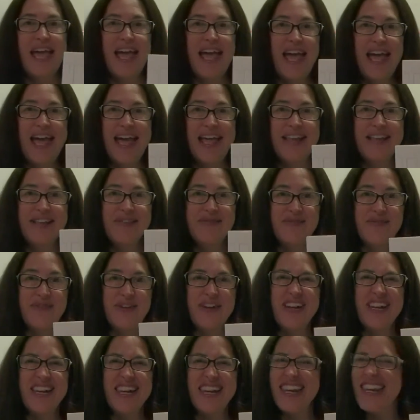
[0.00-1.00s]
N
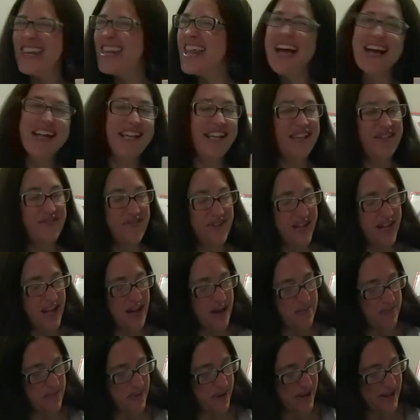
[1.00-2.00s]
for not giving
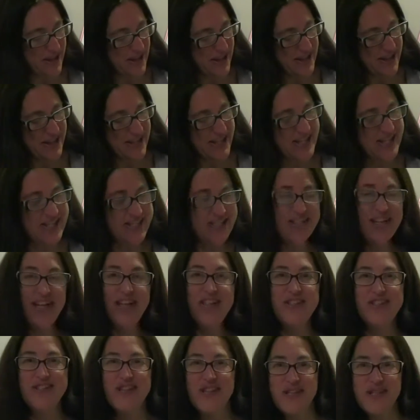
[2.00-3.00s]
up. He
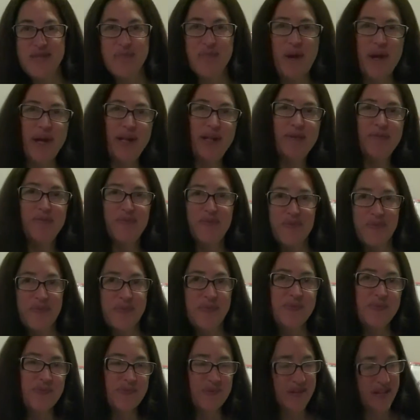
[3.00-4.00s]
changed his mind.
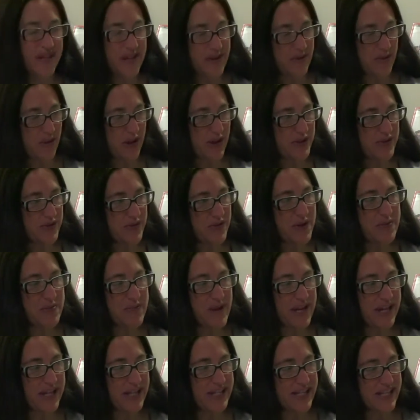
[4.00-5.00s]
He walks right
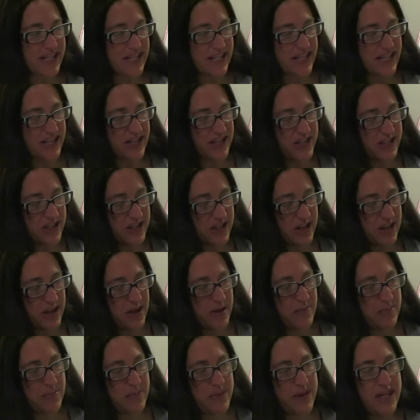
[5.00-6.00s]
back into the kitchen.
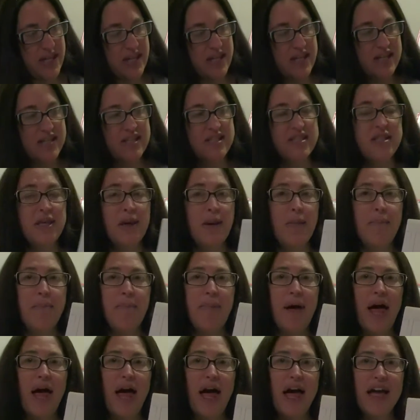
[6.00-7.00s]
P is
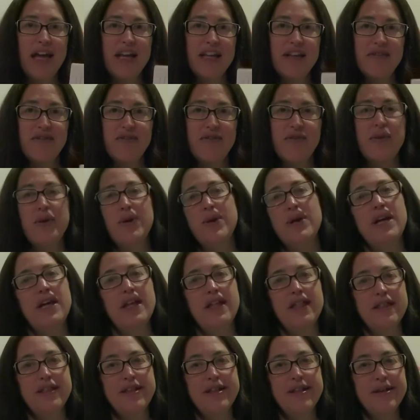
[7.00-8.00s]
pine for
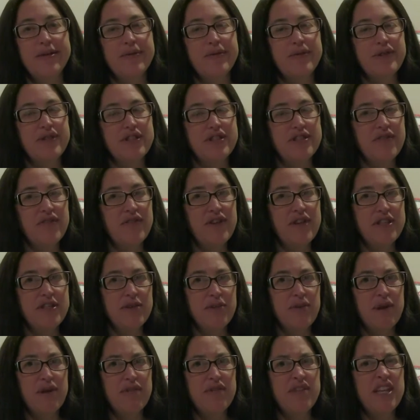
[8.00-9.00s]
it, which is a
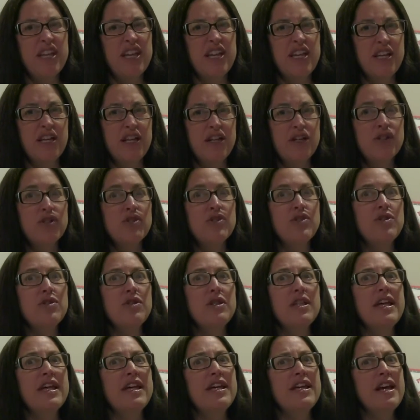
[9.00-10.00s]
fancy way of saying
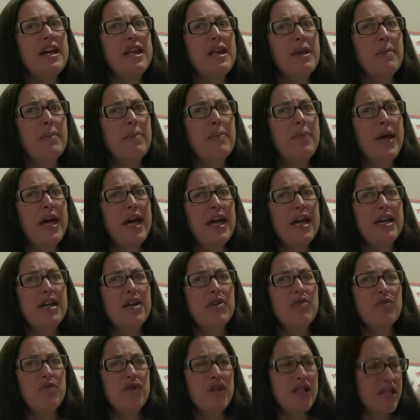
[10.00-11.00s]
to like kind of beg
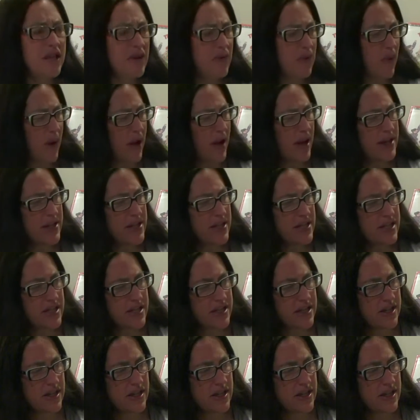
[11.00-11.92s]
and really want.